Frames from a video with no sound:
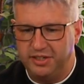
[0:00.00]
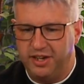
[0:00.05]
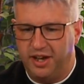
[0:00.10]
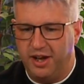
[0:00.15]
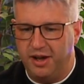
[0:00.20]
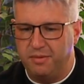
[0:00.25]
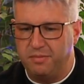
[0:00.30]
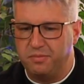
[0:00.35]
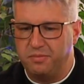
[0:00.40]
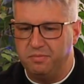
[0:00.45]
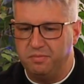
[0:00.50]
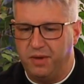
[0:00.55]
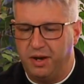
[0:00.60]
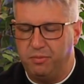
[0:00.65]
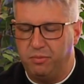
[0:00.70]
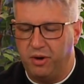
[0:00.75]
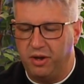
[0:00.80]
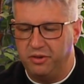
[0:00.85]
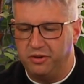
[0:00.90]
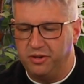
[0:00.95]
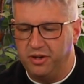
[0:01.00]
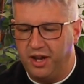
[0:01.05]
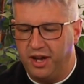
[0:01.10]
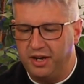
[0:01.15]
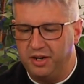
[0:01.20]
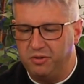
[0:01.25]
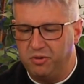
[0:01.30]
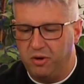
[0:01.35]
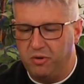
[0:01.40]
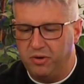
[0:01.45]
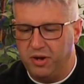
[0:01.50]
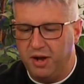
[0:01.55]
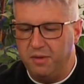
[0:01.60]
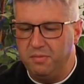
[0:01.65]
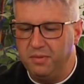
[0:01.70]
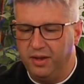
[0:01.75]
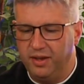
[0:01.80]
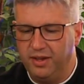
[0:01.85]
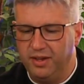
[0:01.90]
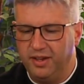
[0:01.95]
My brother and I growing up.
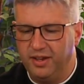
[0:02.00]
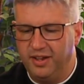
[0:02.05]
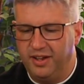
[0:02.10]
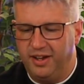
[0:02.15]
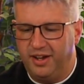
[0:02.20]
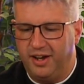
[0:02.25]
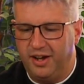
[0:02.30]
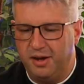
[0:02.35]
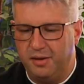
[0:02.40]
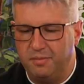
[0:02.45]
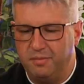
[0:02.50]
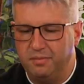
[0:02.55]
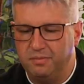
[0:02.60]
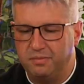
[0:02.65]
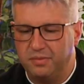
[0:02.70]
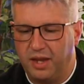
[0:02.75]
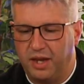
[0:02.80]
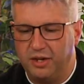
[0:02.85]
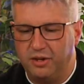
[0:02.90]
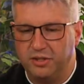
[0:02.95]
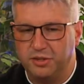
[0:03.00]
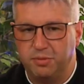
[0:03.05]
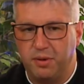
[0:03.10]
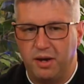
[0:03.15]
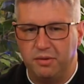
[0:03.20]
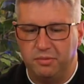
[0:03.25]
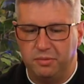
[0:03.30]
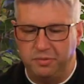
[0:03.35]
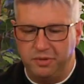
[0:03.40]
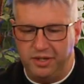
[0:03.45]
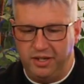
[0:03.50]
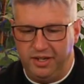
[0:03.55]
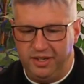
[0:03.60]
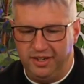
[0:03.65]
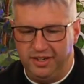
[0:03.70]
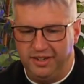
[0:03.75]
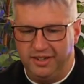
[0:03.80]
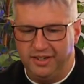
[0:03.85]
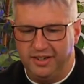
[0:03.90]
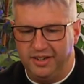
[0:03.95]
I know it's probably
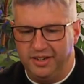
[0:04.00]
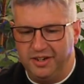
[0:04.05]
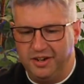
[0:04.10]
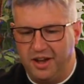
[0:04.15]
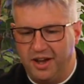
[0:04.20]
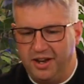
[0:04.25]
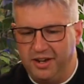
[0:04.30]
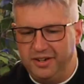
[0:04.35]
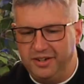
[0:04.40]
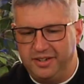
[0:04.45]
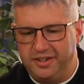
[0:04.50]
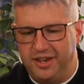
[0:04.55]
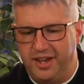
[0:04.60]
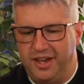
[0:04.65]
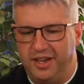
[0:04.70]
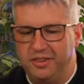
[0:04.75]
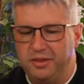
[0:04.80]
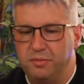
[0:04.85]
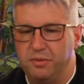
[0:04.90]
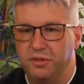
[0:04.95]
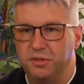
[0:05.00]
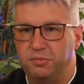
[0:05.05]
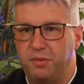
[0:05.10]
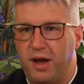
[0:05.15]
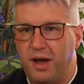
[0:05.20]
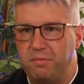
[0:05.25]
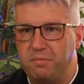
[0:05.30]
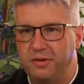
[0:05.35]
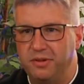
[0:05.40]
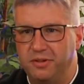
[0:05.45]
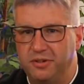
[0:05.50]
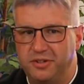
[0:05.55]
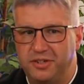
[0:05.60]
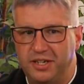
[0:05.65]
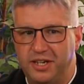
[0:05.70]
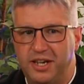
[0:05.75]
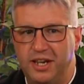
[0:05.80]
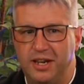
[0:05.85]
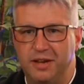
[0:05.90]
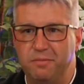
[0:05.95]
not the most popular
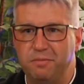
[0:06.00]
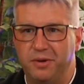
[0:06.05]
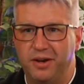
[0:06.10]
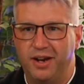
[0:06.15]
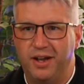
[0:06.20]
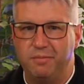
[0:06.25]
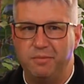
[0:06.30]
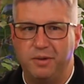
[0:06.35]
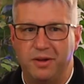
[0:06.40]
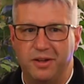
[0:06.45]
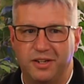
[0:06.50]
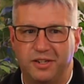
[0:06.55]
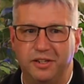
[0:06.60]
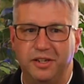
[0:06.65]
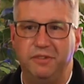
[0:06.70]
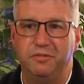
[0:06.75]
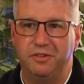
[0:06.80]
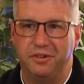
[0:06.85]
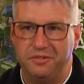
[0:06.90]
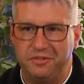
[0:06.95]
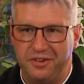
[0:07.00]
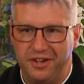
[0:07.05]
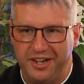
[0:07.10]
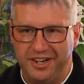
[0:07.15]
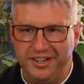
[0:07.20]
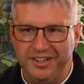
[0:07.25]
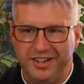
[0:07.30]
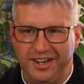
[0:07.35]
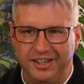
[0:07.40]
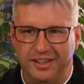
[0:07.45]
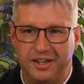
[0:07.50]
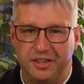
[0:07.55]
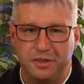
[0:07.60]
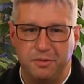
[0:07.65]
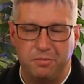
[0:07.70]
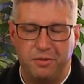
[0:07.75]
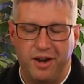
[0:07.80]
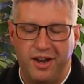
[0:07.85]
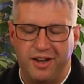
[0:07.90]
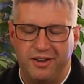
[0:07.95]
team, but I'm a Cleveland fan. I like the
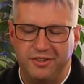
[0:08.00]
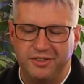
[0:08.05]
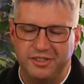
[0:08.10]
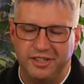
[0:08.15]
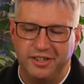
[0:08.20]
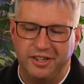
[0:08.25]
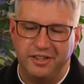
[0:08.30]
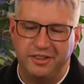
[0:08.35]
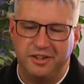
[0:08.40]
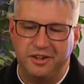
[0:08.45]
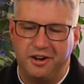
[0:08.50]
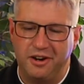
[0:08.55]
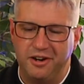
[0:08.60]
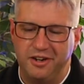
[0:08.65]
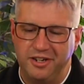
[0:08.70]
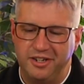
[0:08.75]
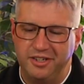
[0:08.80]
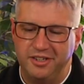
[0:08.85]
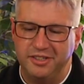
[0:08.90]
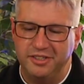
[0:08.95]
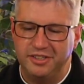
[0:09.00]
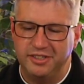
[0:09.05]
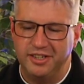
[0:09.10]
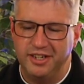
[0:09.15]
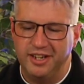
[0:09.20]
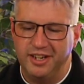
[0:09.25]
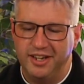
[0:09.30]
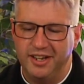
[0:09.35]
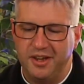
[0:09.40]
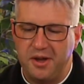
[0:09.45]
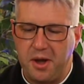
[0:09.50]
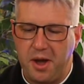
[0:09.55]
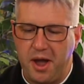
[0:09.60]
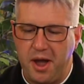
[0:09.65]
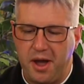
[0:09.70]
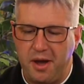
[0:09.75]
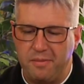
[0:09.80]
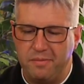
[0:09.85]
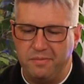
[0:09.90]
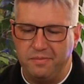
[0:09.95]
Browns. I like the Guardians.
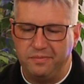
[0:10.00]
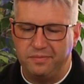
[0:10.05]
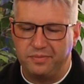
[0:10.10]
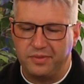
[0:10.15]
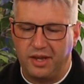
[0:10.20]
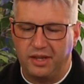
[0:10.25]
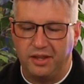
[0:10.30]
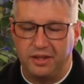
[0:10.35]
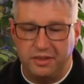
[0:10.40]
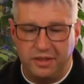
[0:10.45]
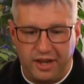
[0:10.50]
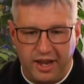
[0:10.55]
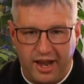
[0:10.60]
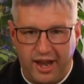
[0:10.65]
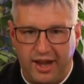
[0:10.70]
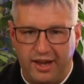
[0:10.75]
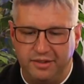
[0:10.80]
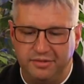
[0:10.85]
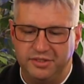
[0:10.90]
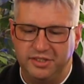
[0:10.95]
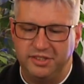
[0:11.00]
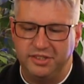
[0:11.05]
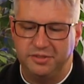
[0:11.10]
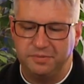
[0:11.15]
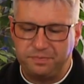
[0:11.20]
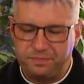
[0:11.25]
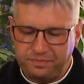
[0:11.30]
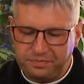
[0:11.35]
I like the Cavs.